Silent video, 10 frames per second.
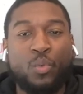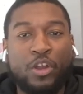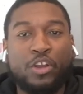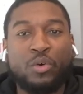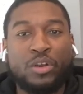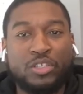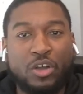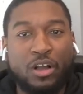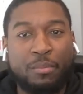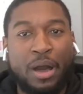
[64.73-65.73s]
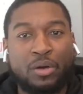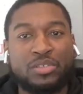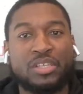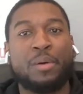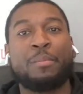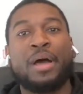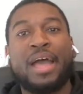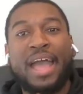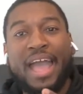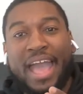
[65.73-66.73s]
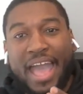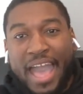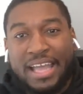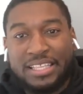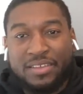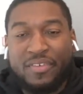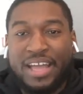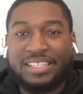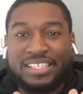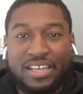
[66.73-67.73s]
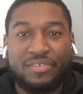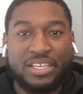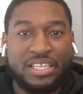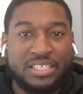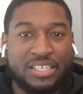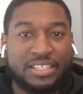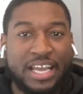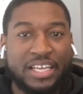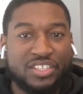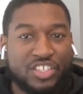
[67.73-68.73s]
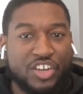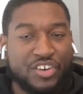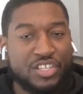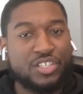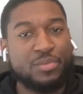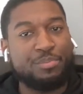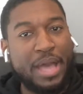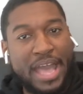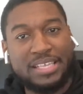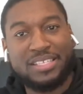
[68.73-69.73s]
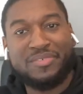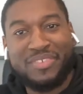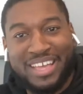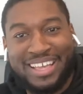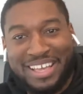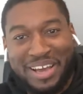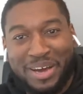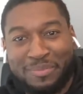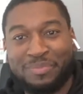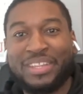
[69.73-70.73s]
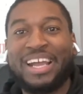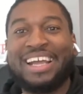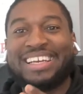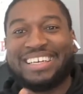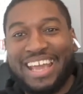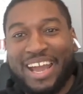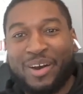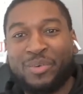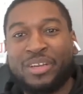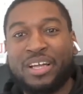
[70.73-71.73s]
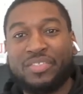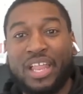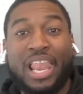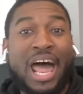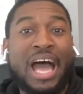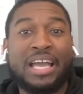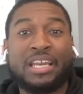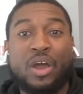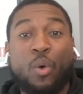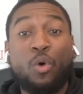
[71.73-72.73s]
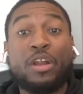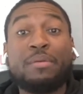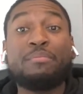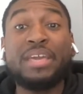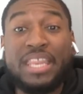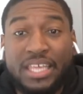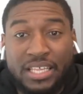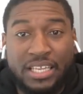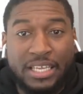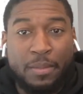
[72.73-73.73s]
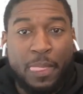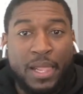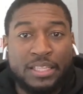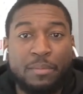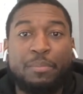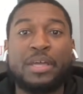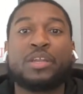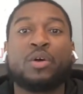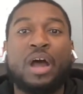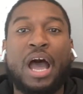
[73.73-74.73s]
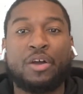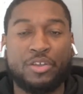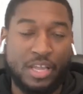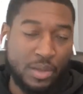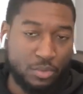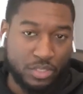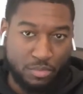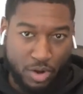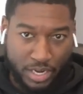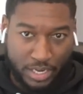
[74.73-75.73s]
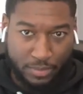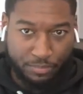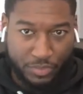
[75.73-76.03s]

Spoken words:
We're going to talk about some active activities that can turn into passive income down the line or immediately, depending on how you're able to market it.